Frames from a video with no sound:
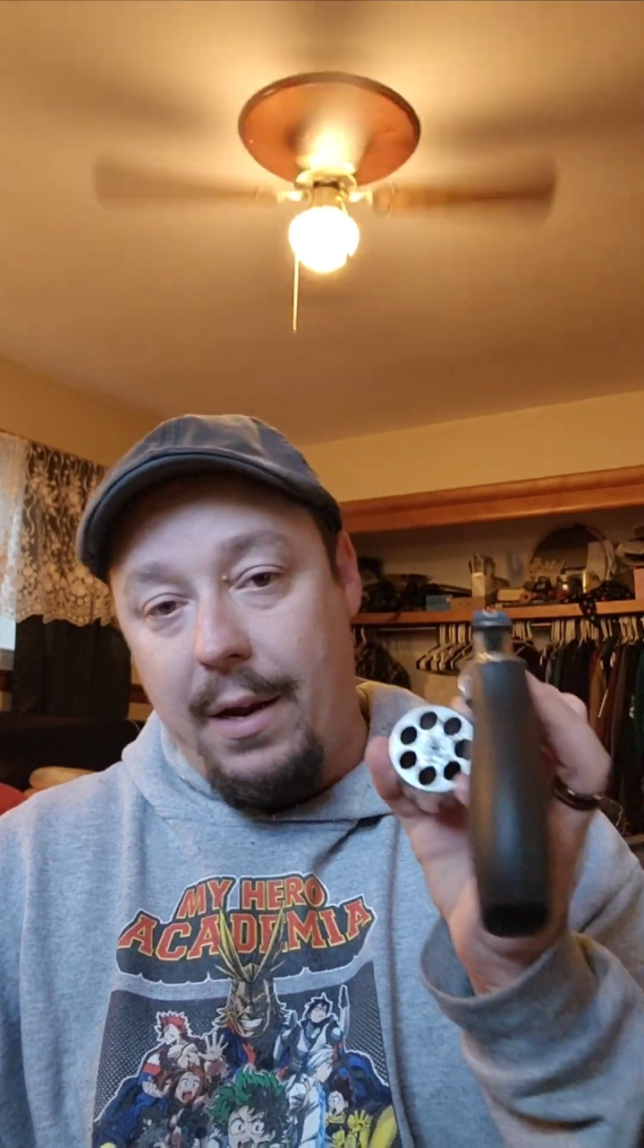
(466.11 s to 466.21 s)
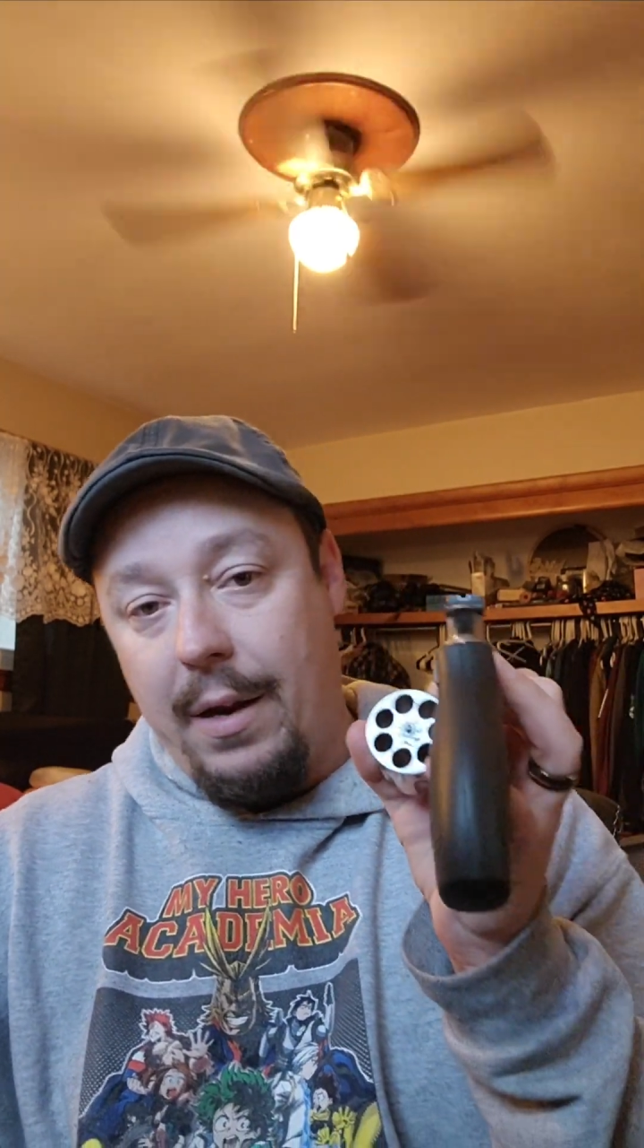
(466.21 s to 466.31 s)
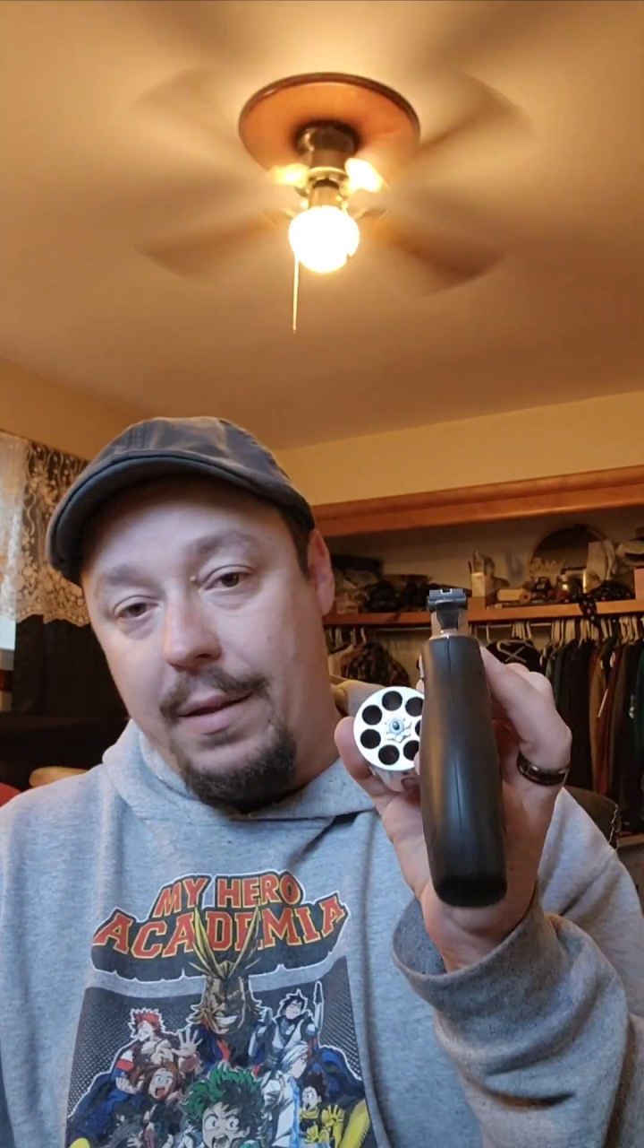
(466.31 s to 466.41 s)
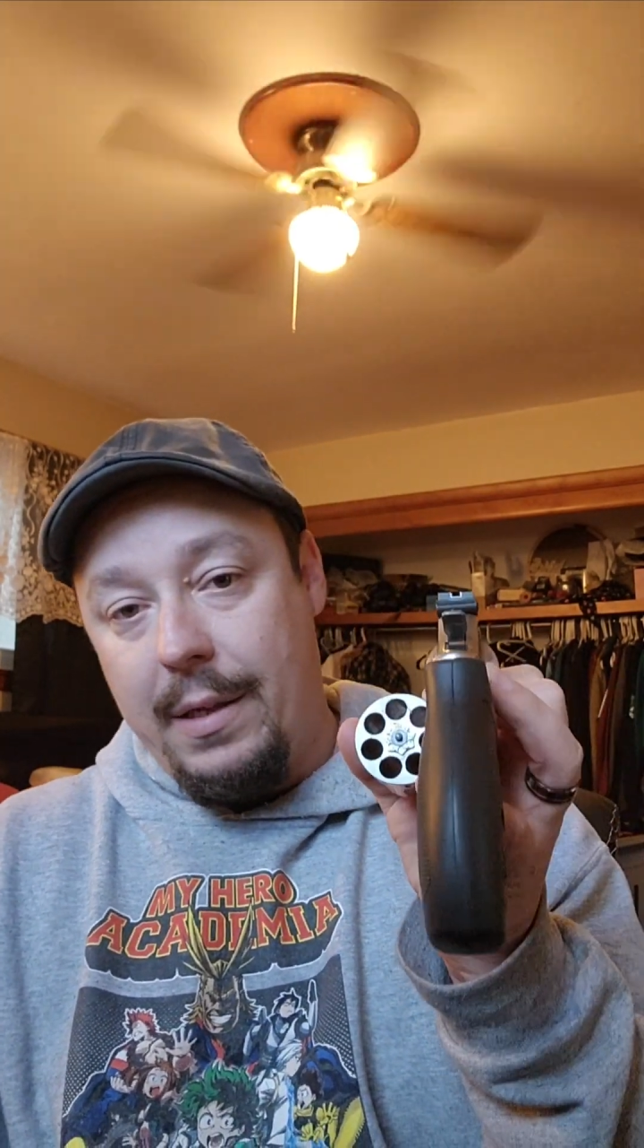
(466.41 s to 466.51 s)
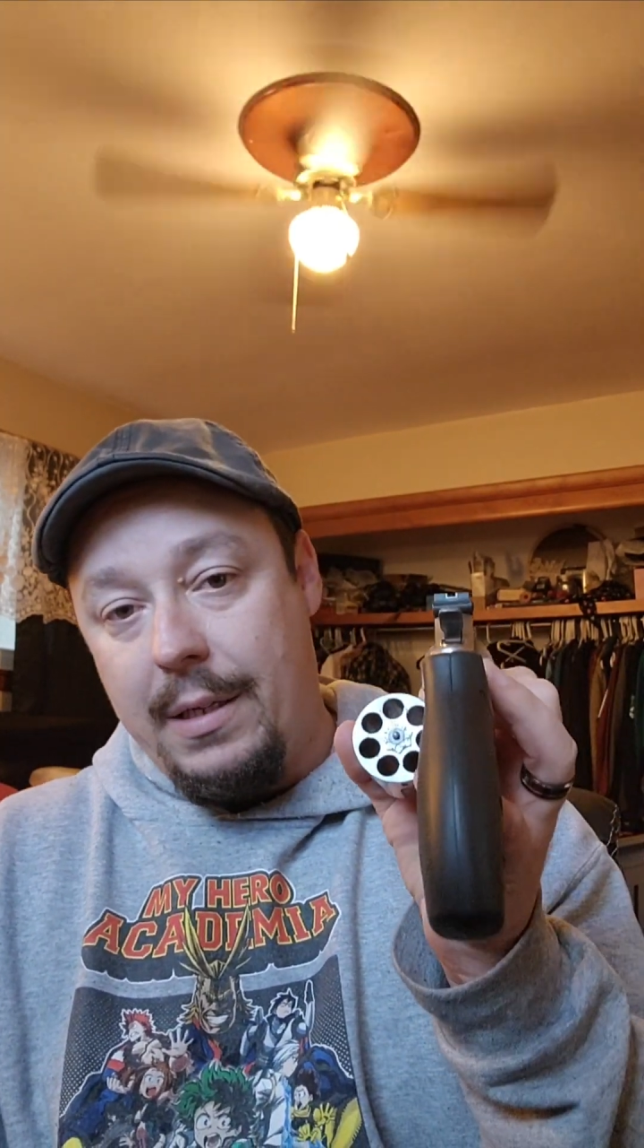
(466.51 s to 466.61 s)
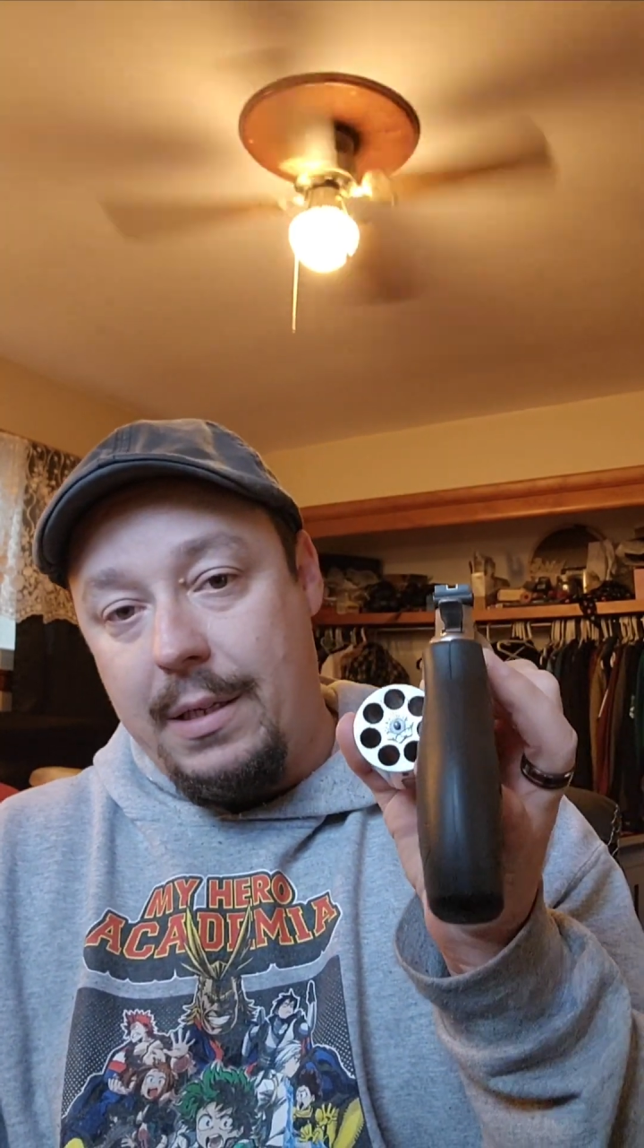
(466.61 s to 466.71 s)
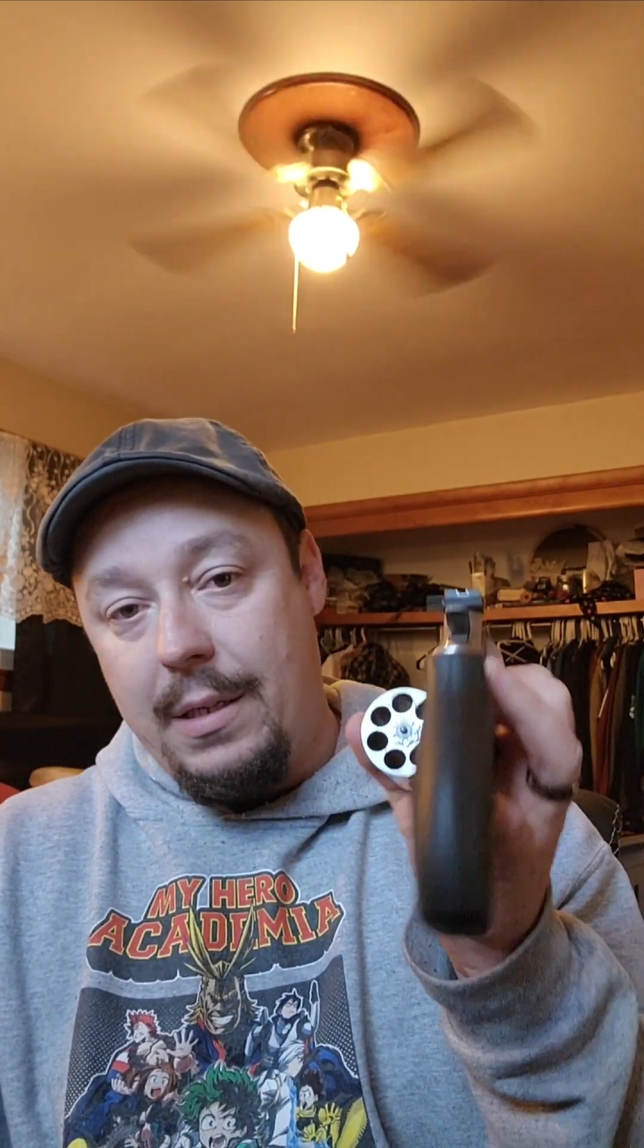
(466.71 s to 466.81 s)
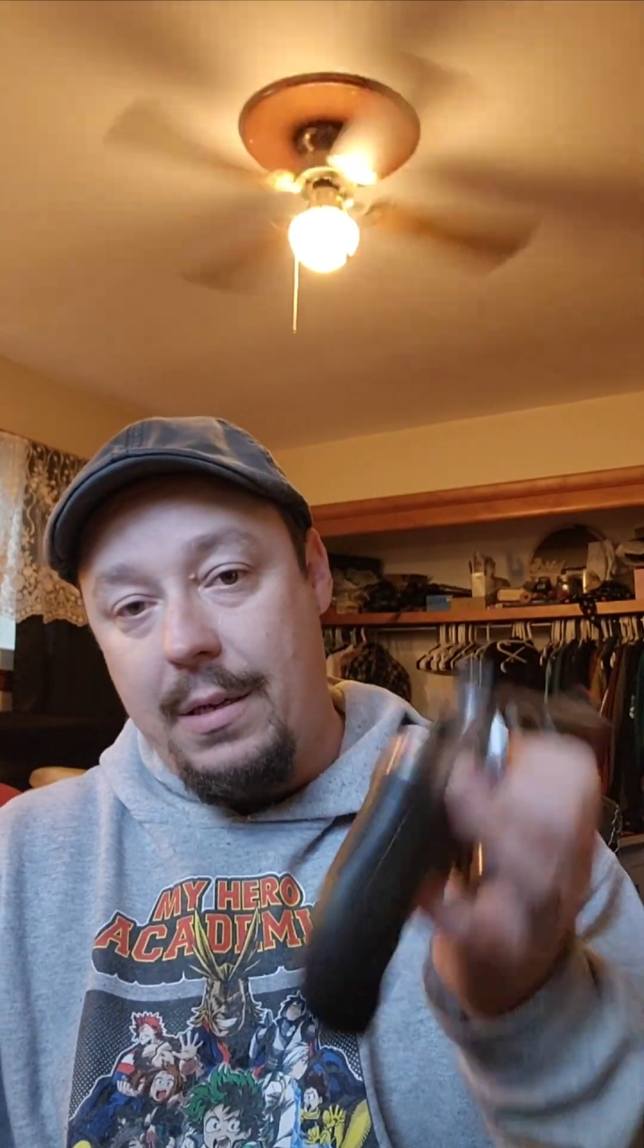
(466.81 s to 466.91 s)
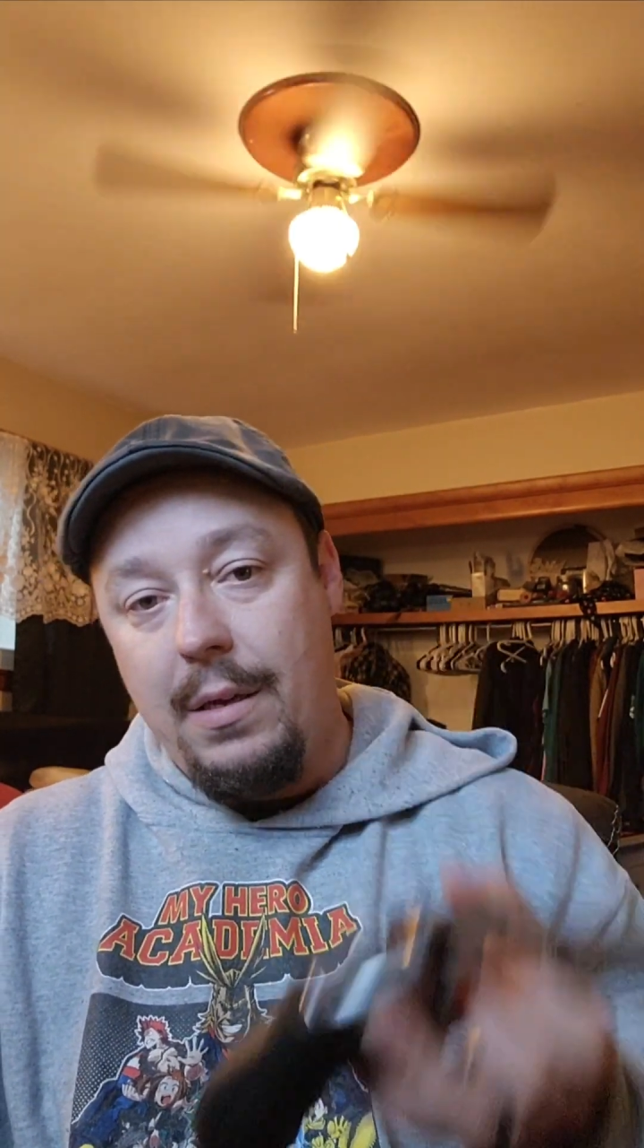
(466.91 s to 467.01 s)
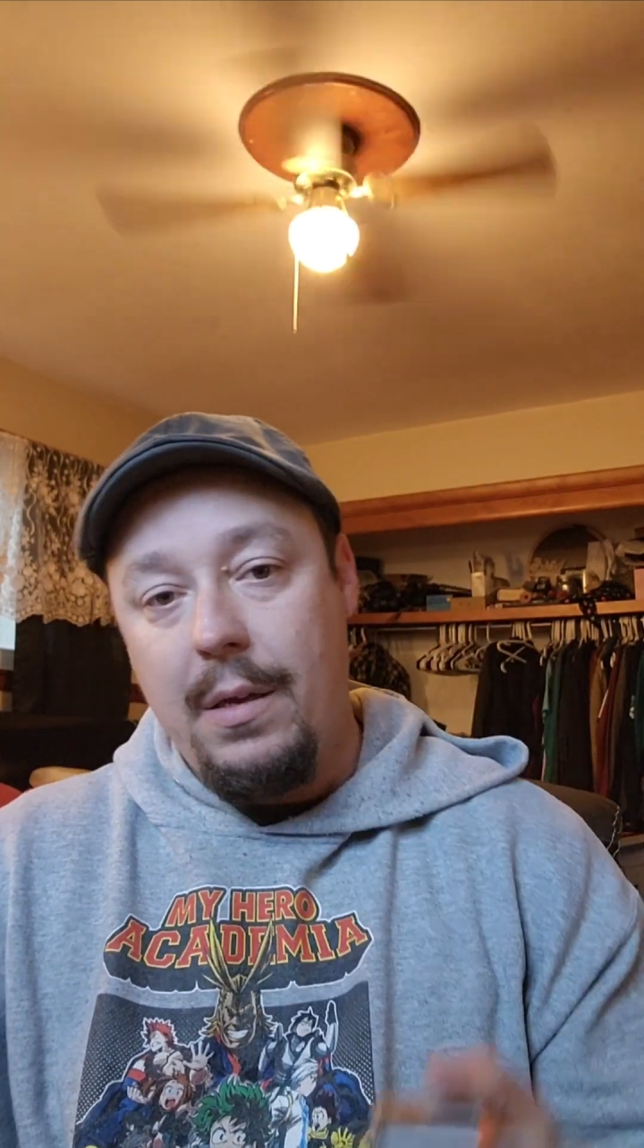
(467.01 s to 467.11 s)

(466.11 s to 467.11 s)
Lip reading: carrying this